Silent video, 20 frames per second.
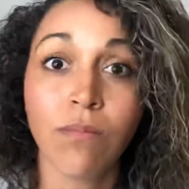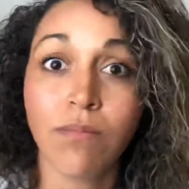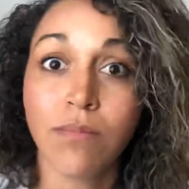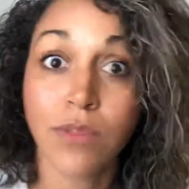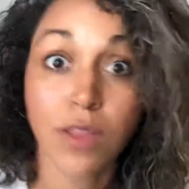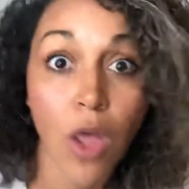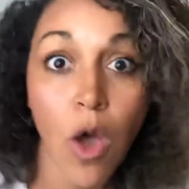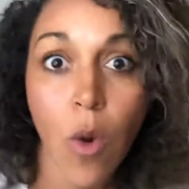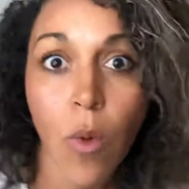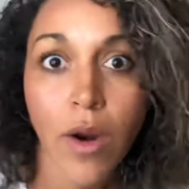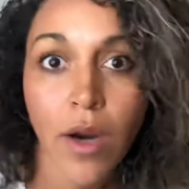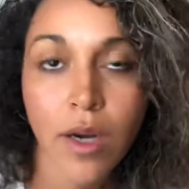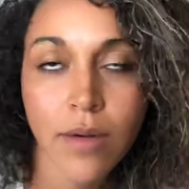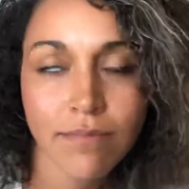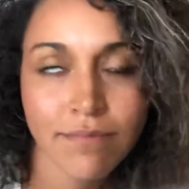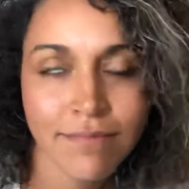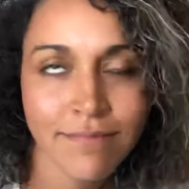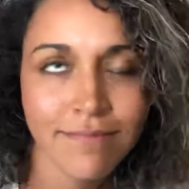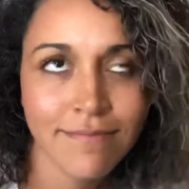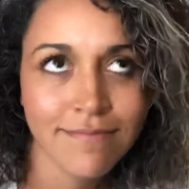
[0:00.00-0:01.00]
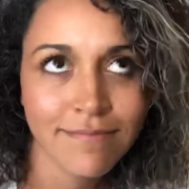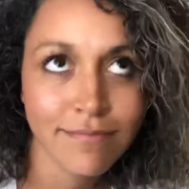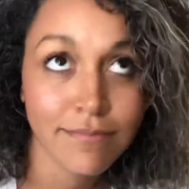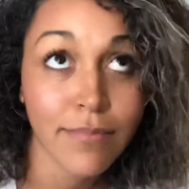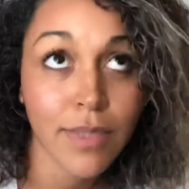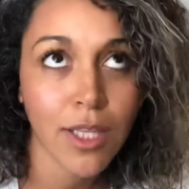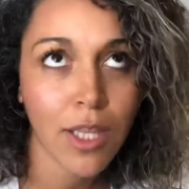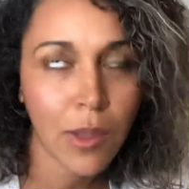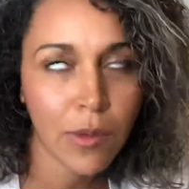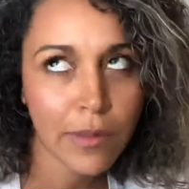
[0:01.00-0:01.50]
lower,
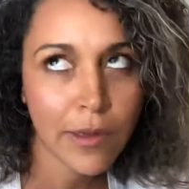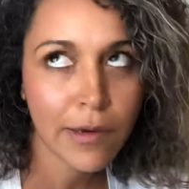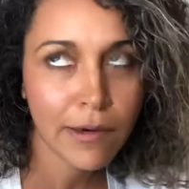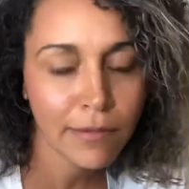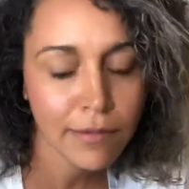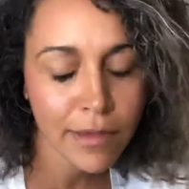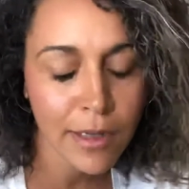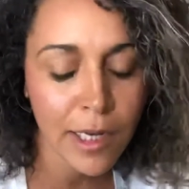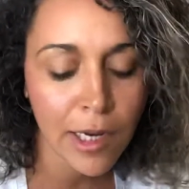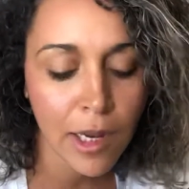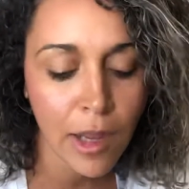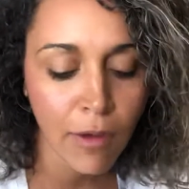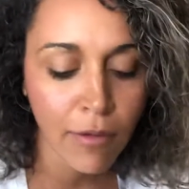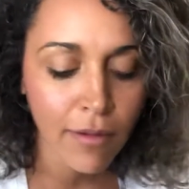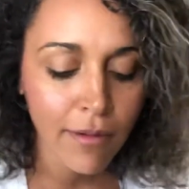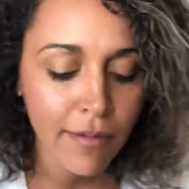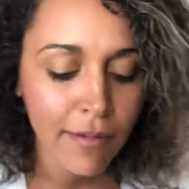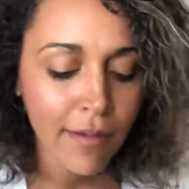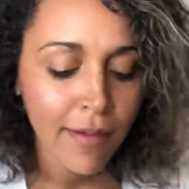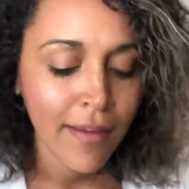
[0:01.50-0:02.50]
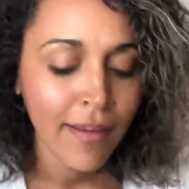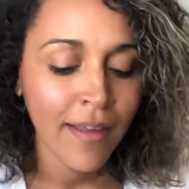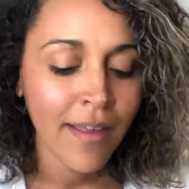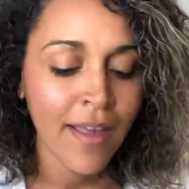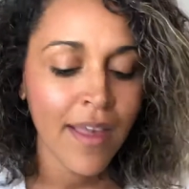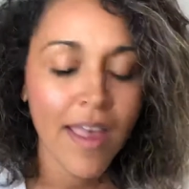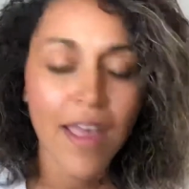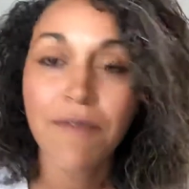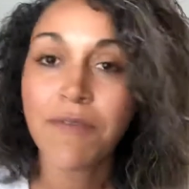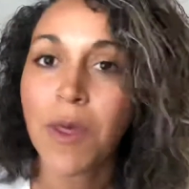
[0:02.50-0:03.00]
below their,
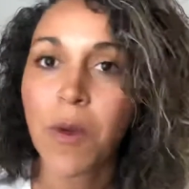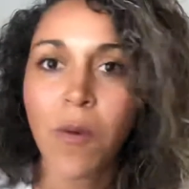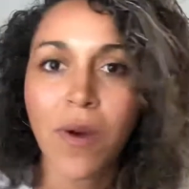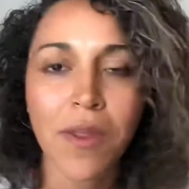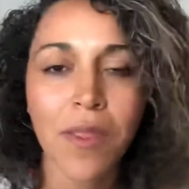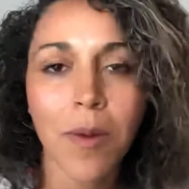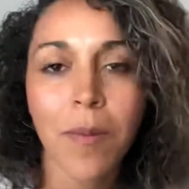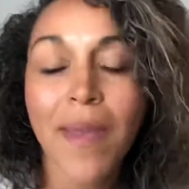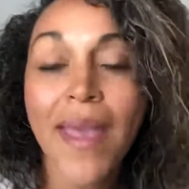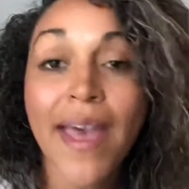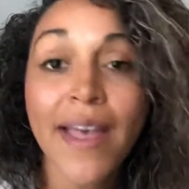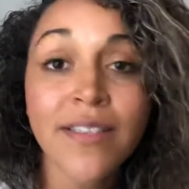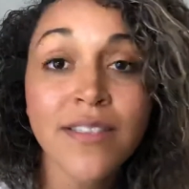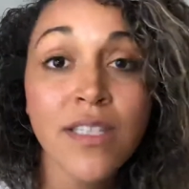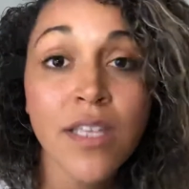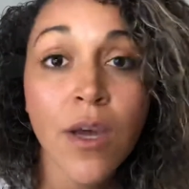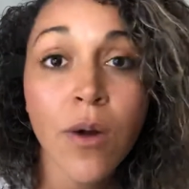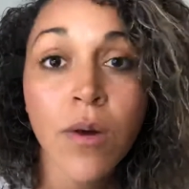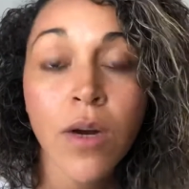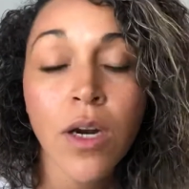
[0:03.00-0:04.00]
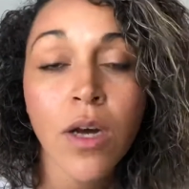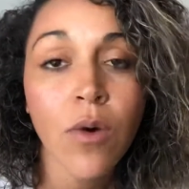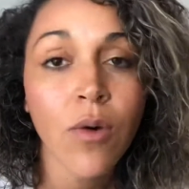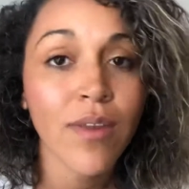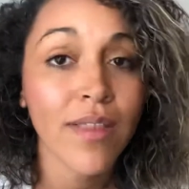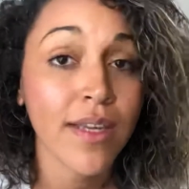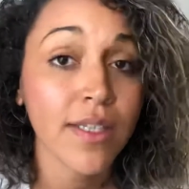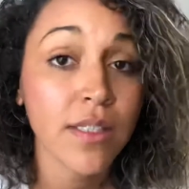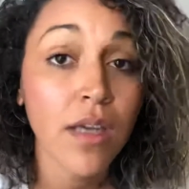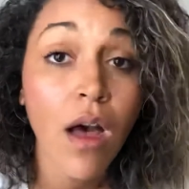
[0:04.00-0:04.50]
they wear their pants lower or
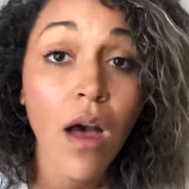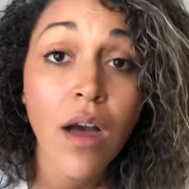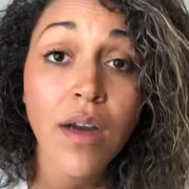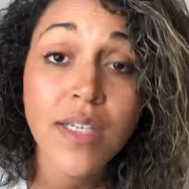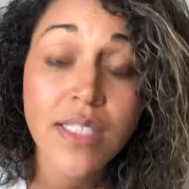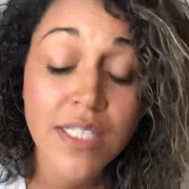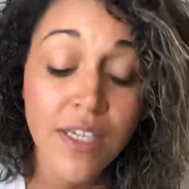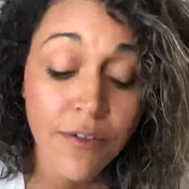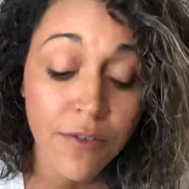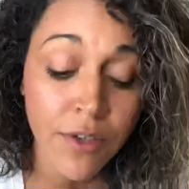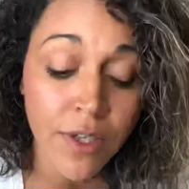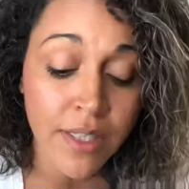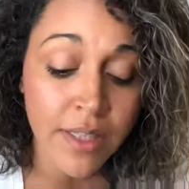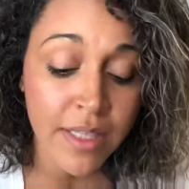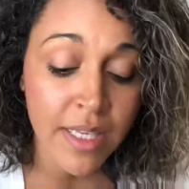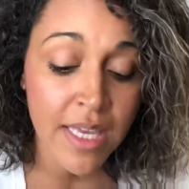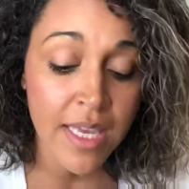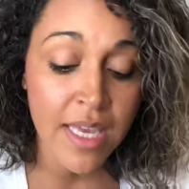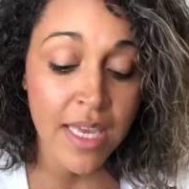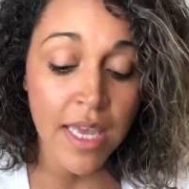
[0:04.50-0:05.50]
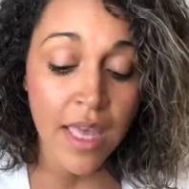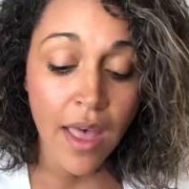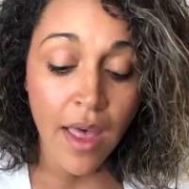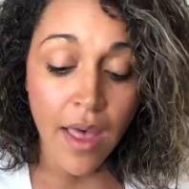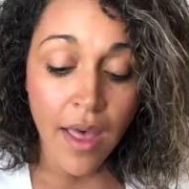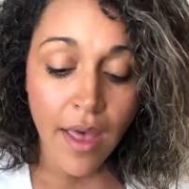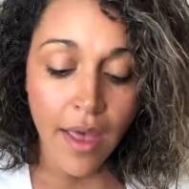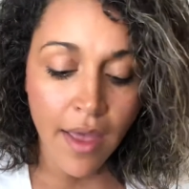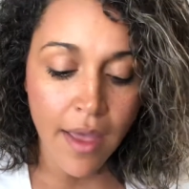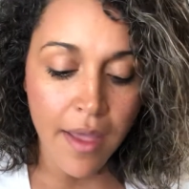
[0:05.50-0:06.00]
they talk differently,
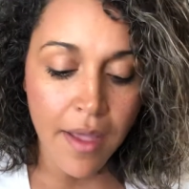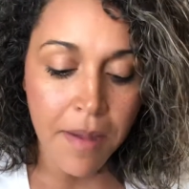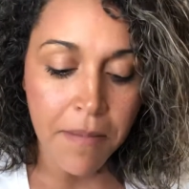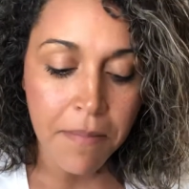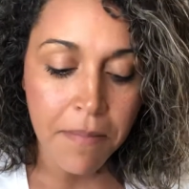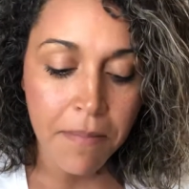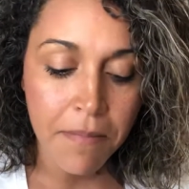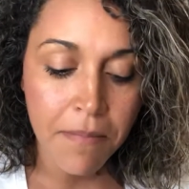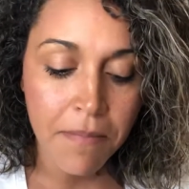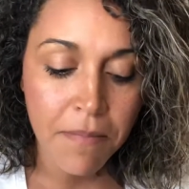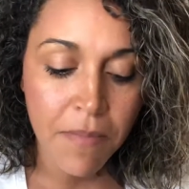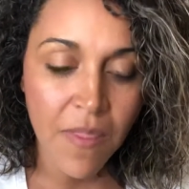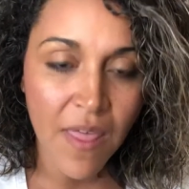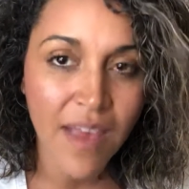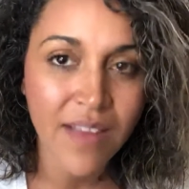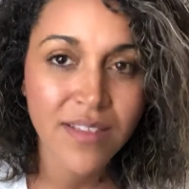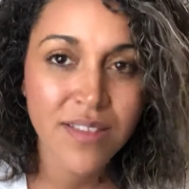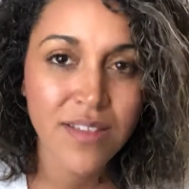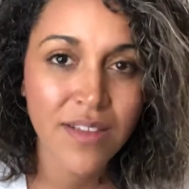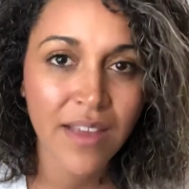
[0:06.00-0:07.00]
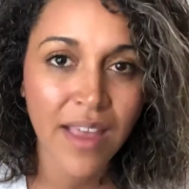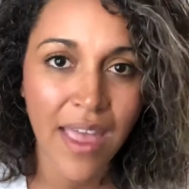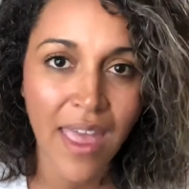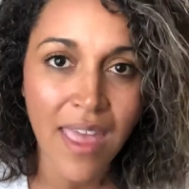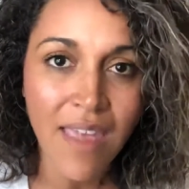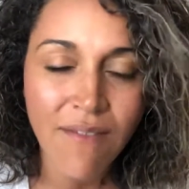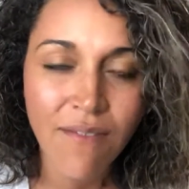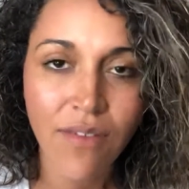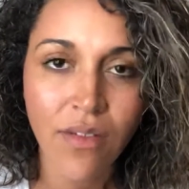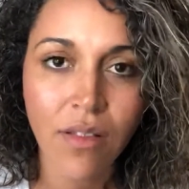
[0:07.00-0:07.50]
that's
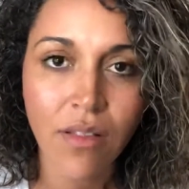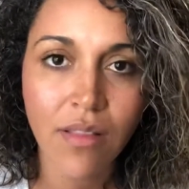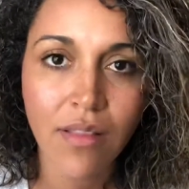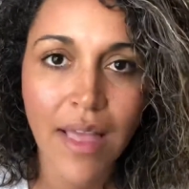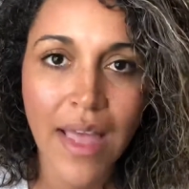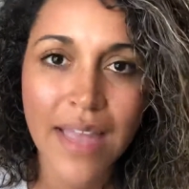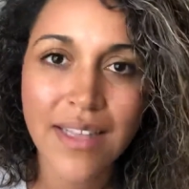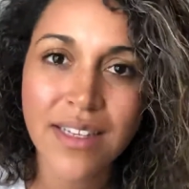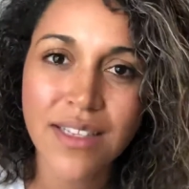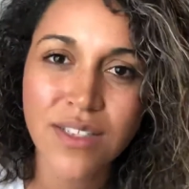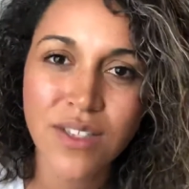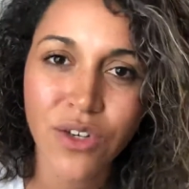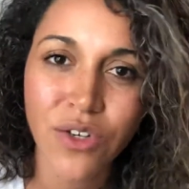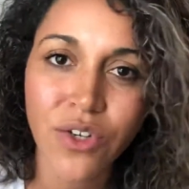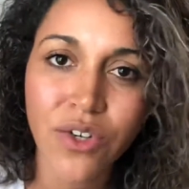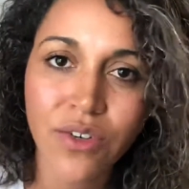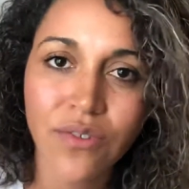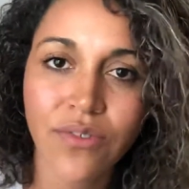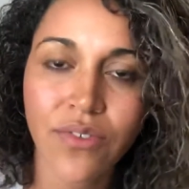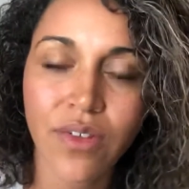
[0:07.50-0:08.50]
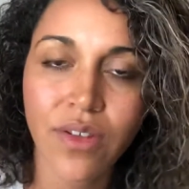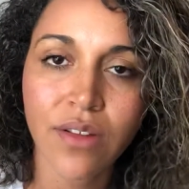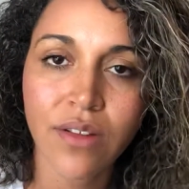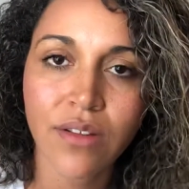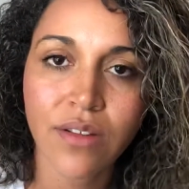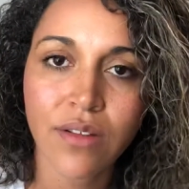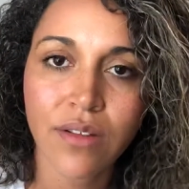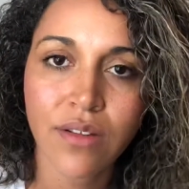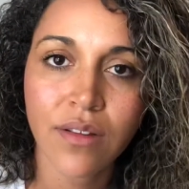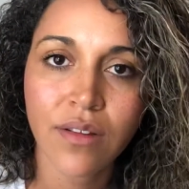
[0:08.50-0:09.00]
hateful and it's hurtful.
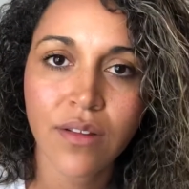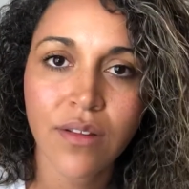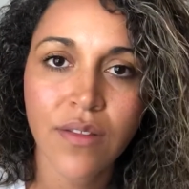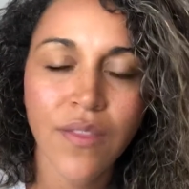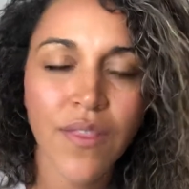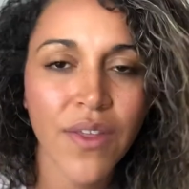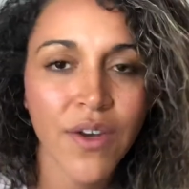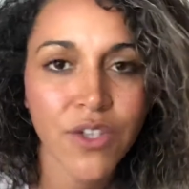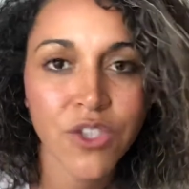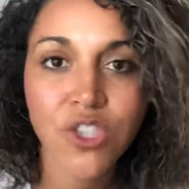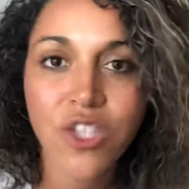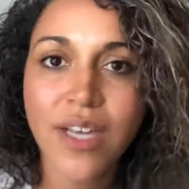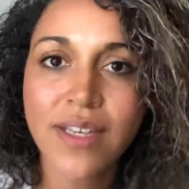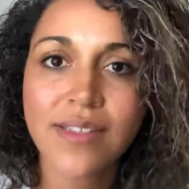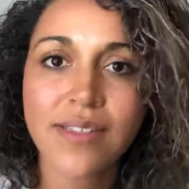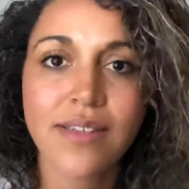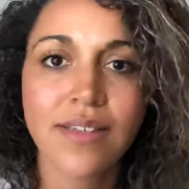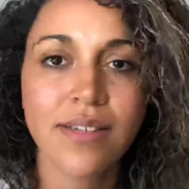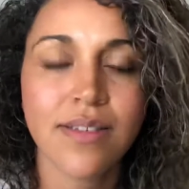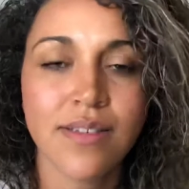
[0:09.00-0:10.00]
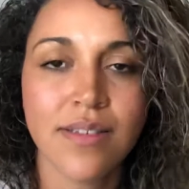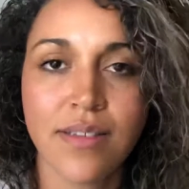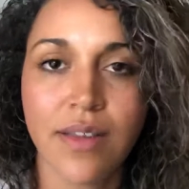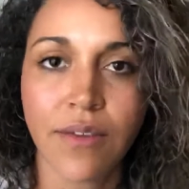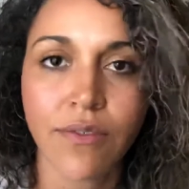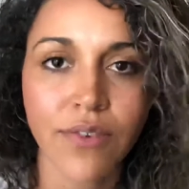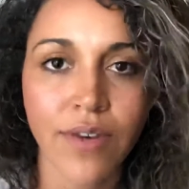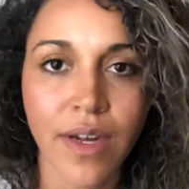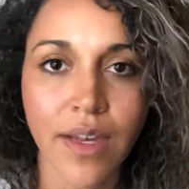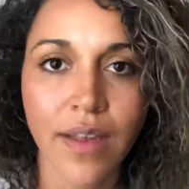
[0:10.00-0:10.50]
They're just
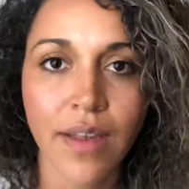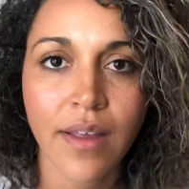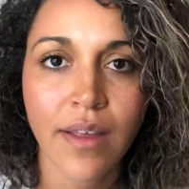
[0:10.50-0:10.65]
different.